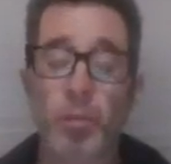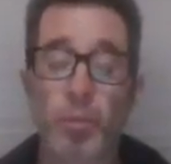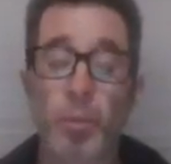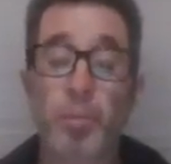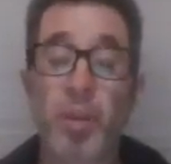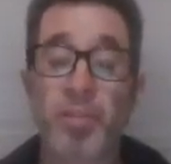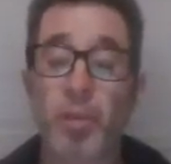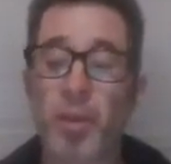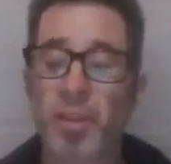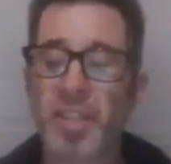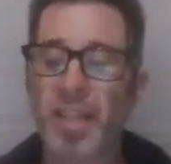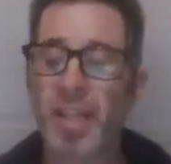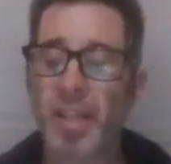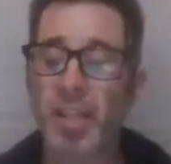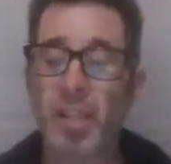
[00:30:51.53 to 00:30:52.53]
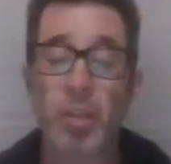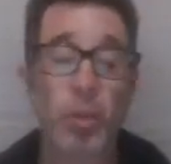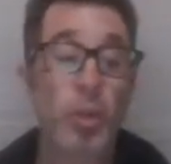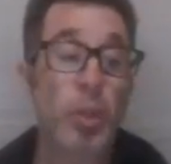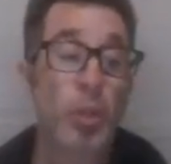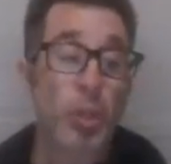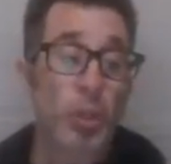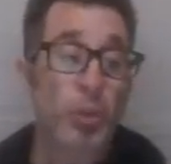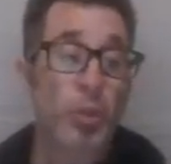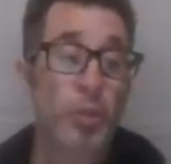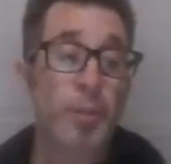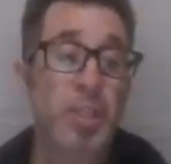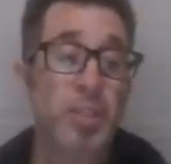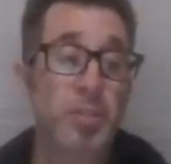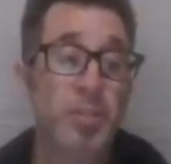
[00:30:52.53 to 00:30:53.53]
above RDA, we
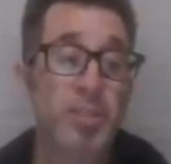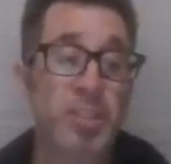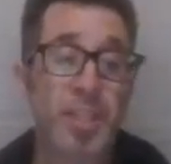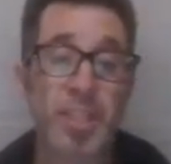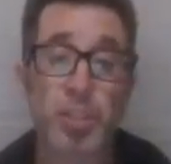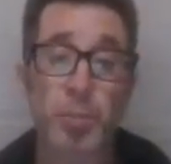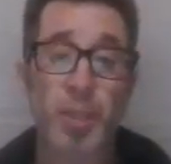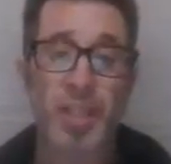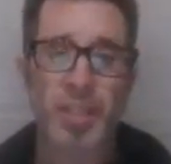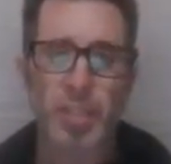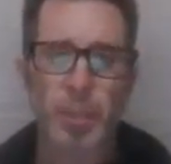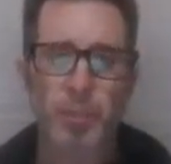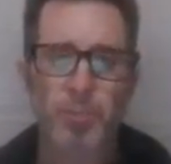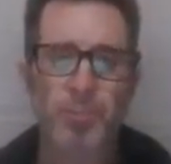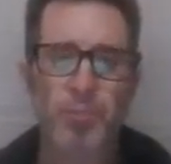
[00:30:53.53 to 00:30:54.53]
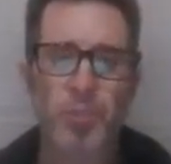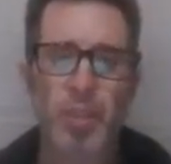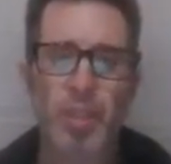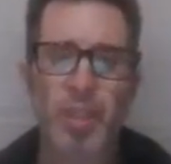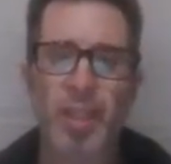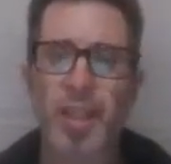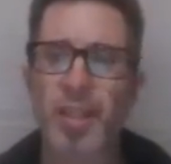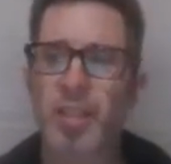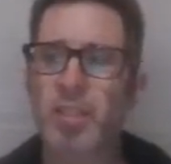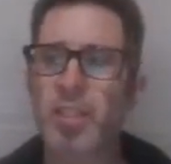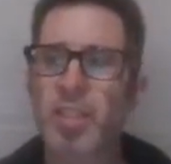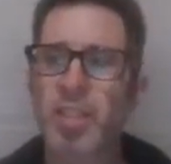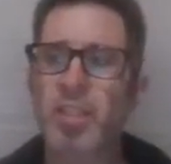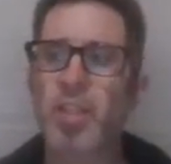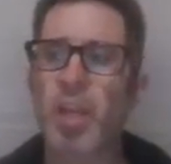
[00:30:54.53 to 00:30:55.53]
want to make sure the science behind it.
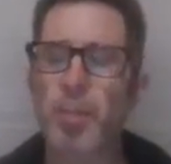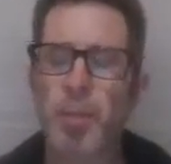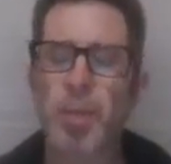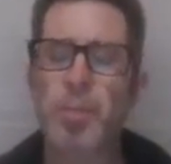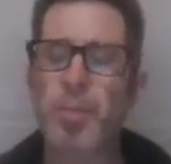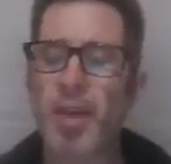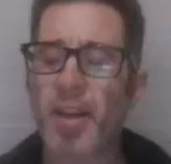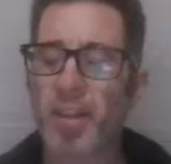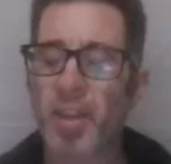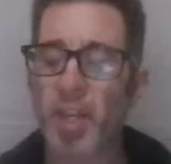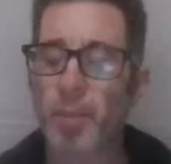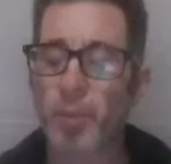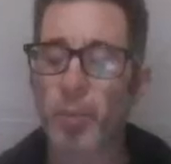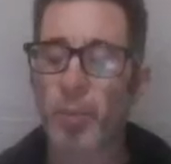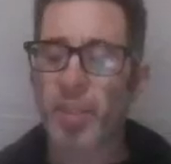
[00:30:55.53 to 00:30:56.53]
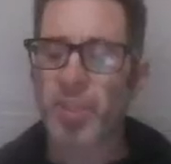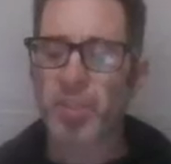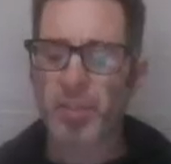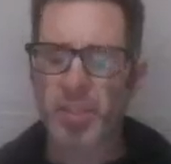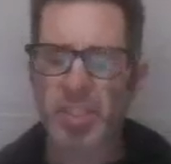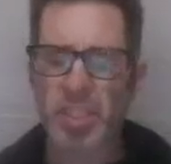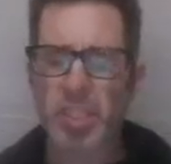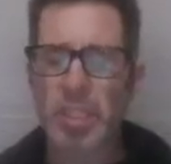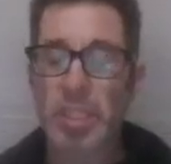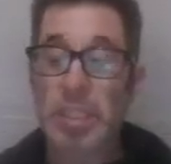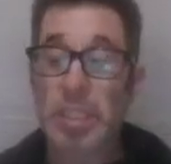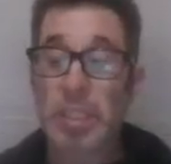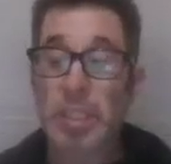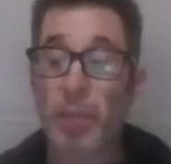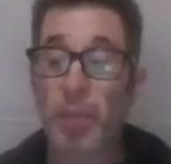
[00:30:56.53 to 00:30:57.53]
Can the company back up the research?
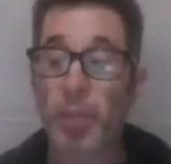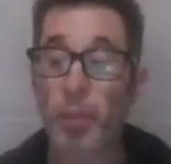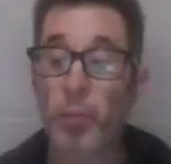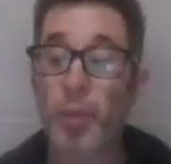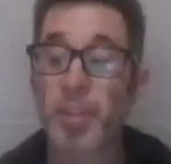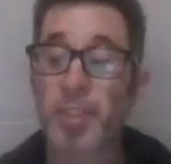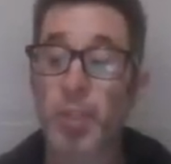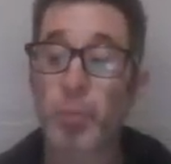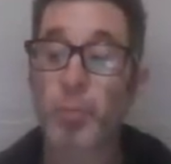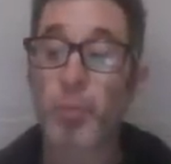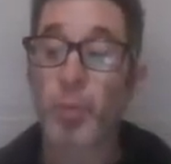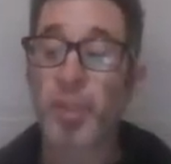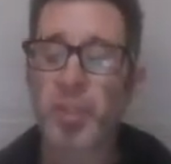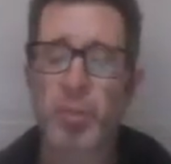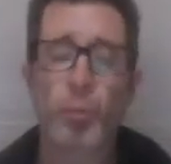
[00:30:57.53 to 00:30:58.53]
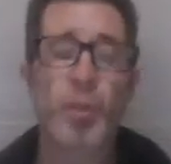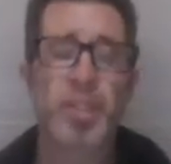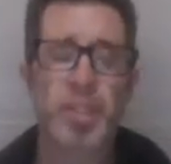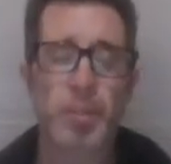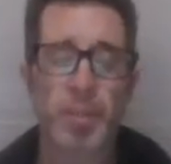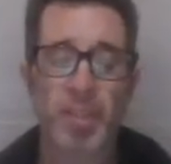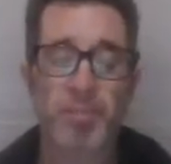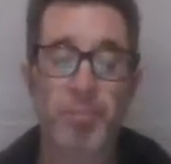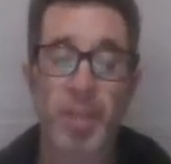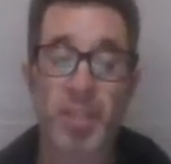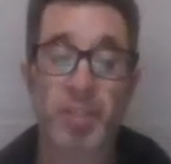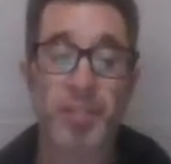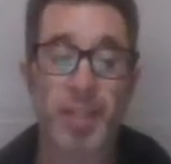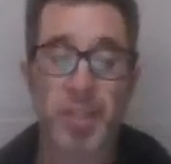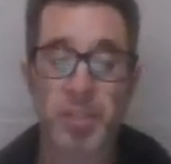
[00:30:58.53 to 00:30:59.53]
Where's it
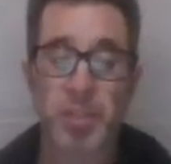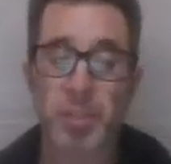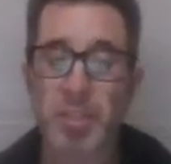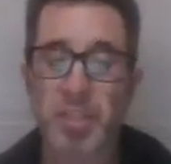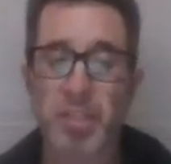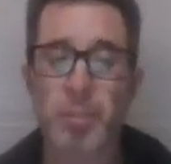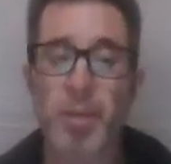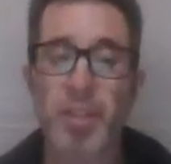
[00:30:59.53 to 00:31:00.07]
manufactured? Is it